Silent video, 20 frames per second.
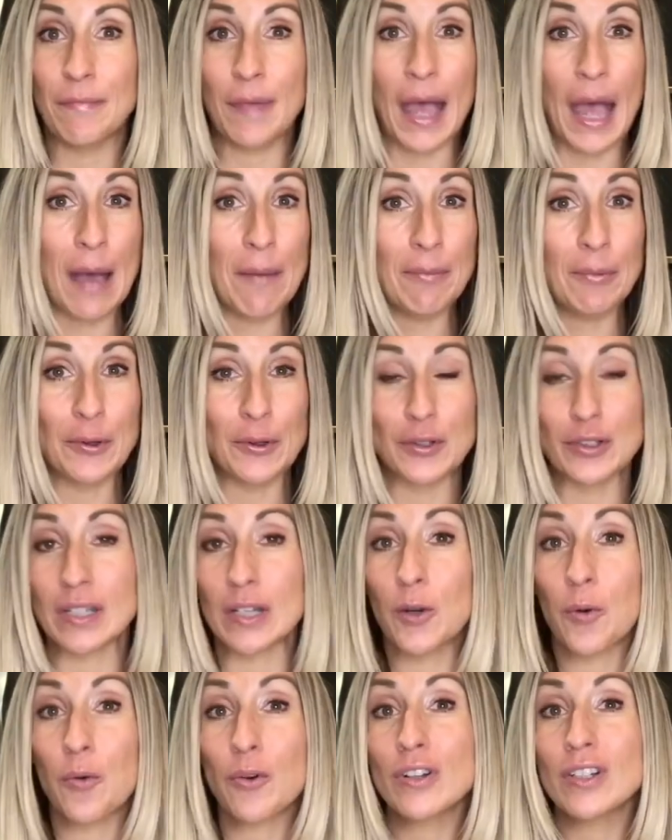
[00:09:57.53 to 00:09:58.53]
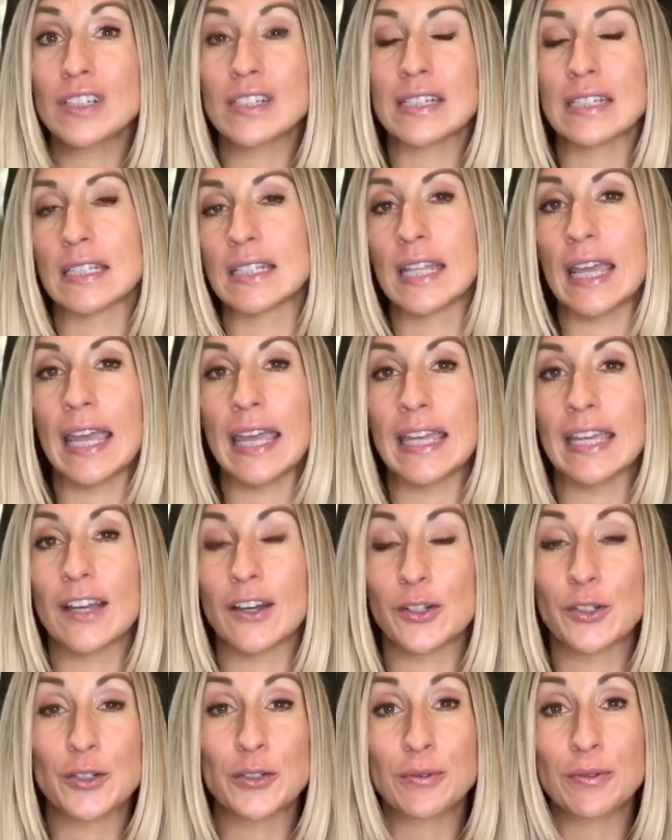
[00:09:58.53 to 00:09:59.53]
apples and oranges that hang
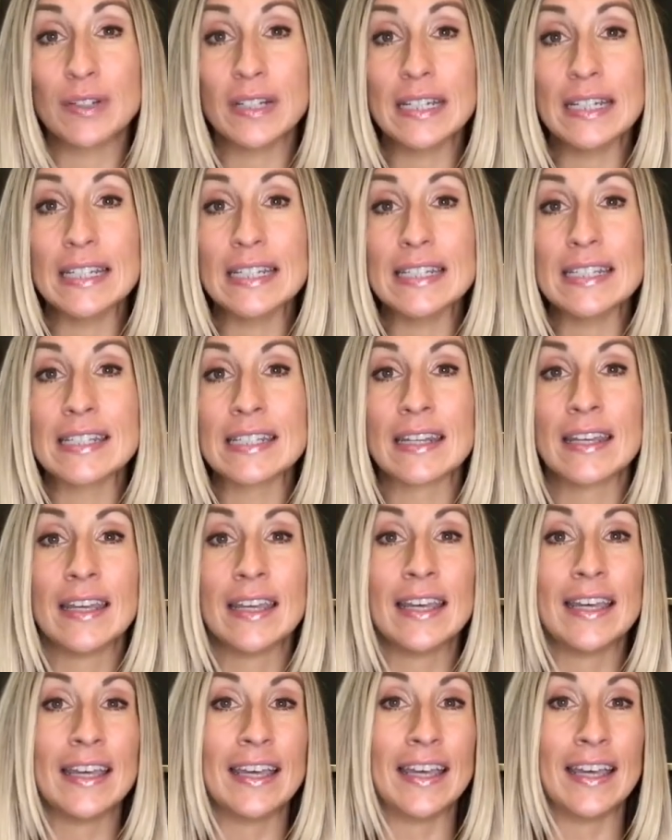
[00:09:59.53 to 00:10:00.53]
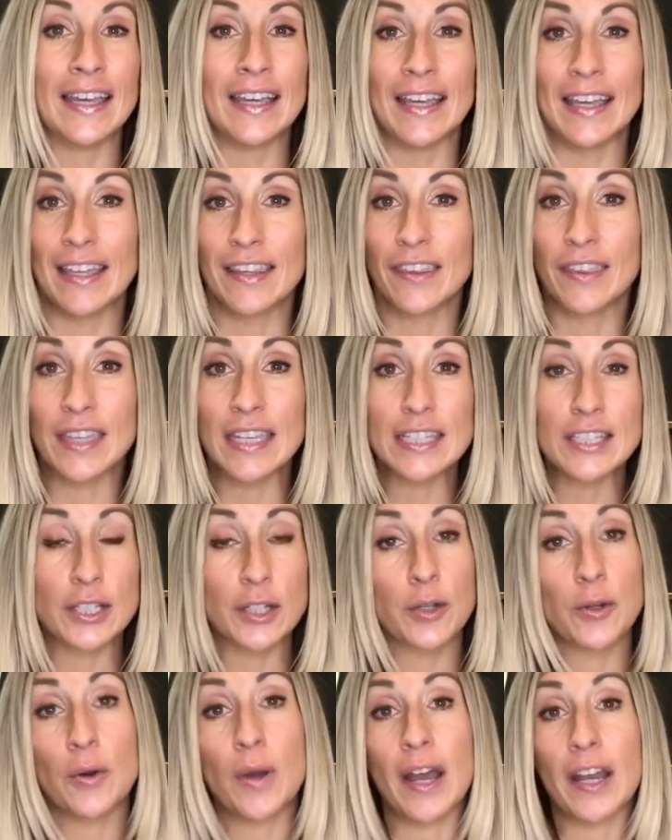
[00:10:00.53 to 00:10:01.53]
on trees, things
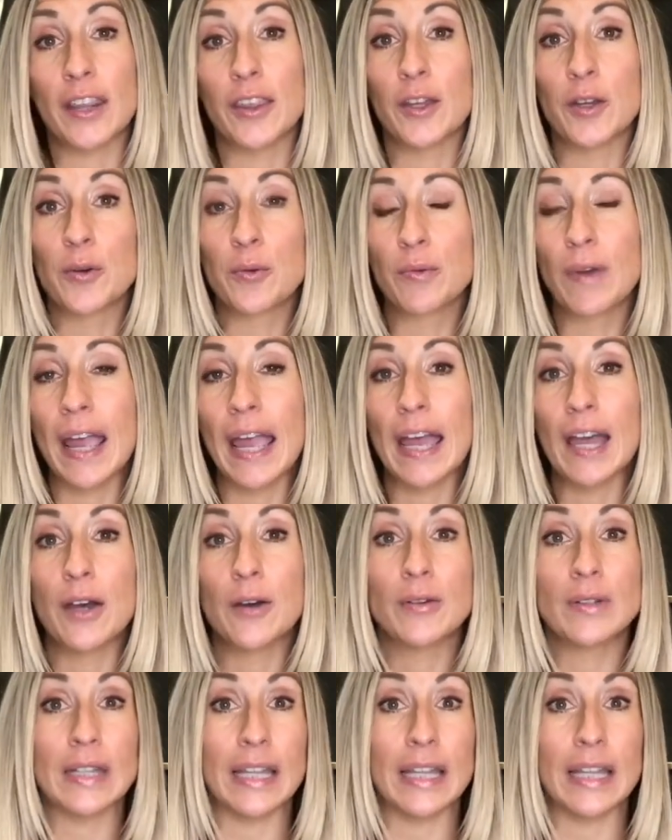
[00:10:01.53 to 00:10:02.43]
that grow out of the ground